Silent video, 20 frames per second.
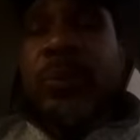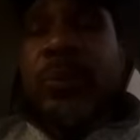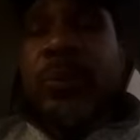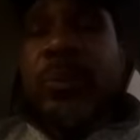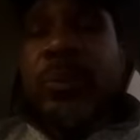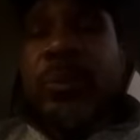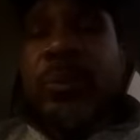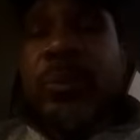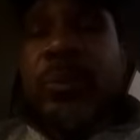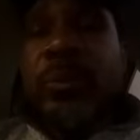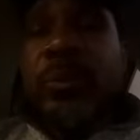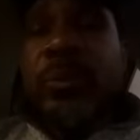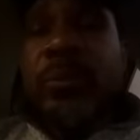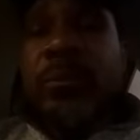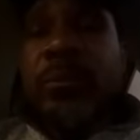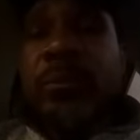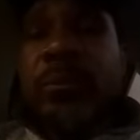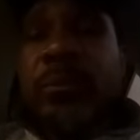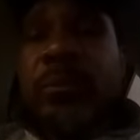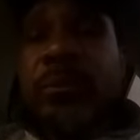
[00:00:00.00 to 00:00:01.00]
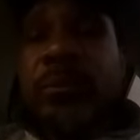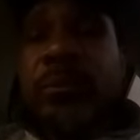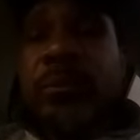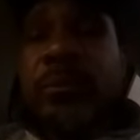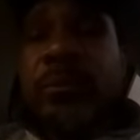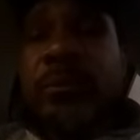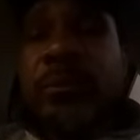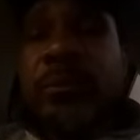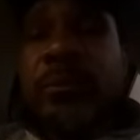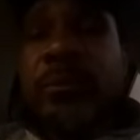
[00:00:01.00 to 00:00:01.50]

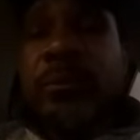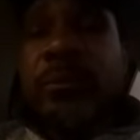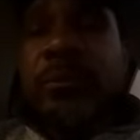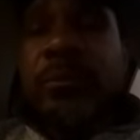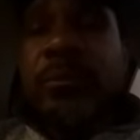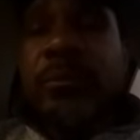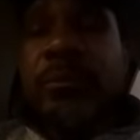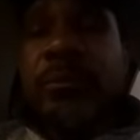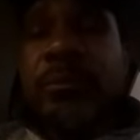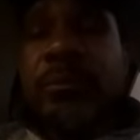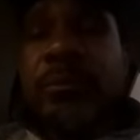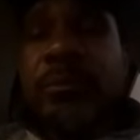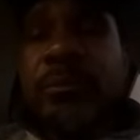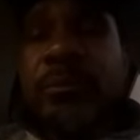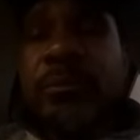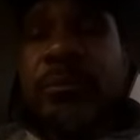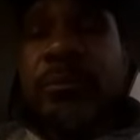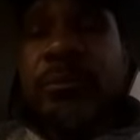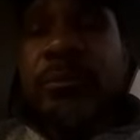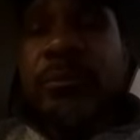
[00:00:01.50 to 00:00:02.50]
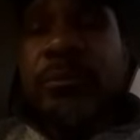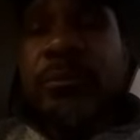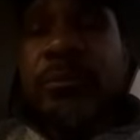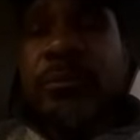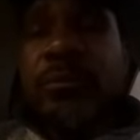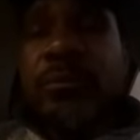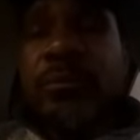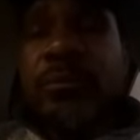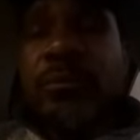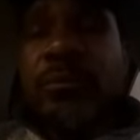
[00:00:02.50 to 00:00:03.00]

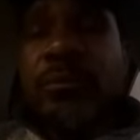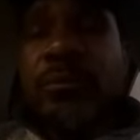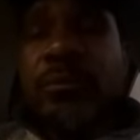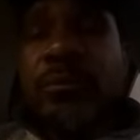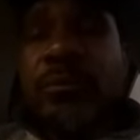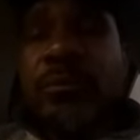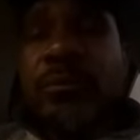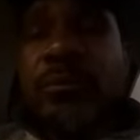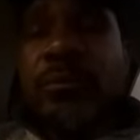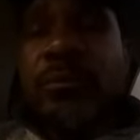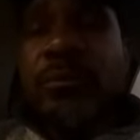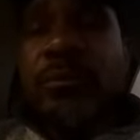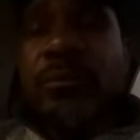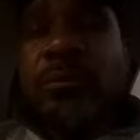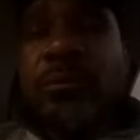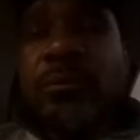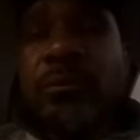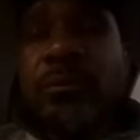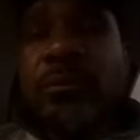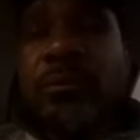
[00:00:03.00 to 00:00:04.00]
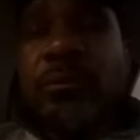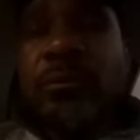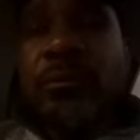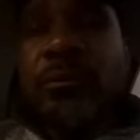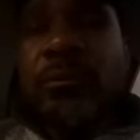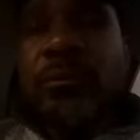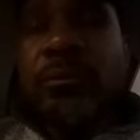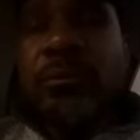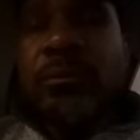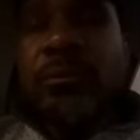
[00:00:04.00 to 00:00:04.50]

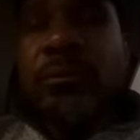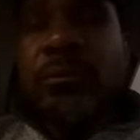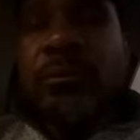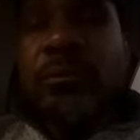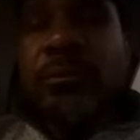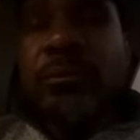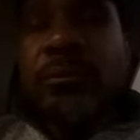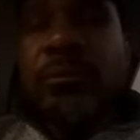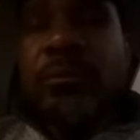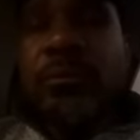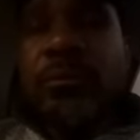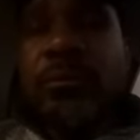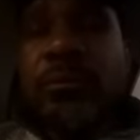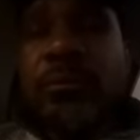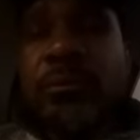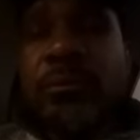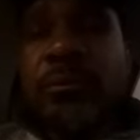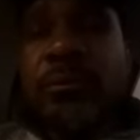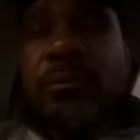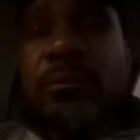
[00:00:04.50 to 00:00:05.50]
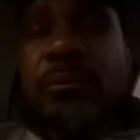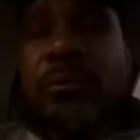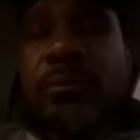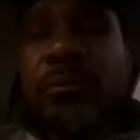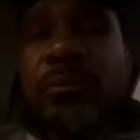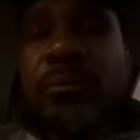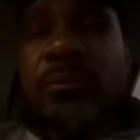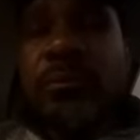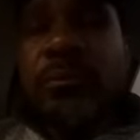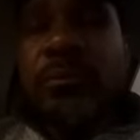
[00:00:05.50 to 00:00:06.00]

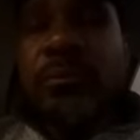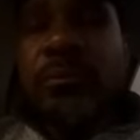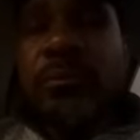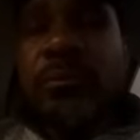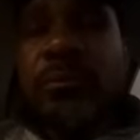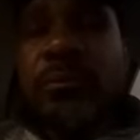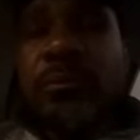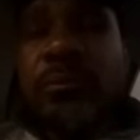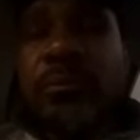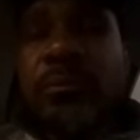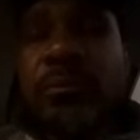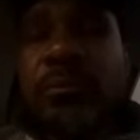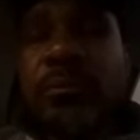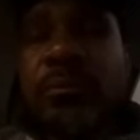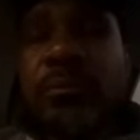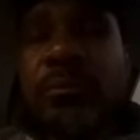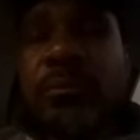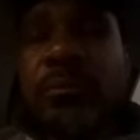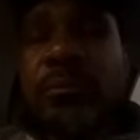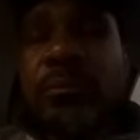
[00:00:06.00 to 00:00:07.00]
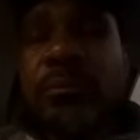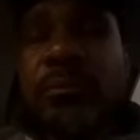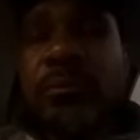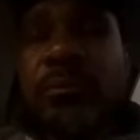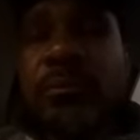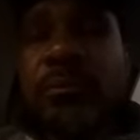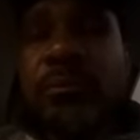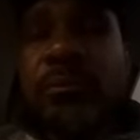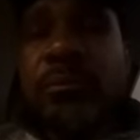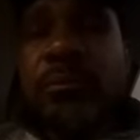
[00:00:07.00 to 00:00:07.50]

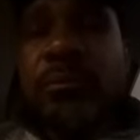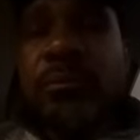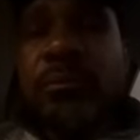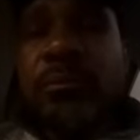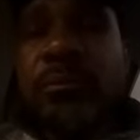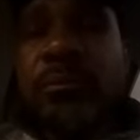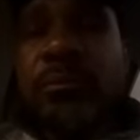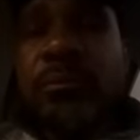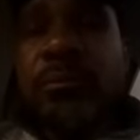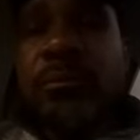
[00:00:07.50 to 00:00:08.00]
The person shown says nothing.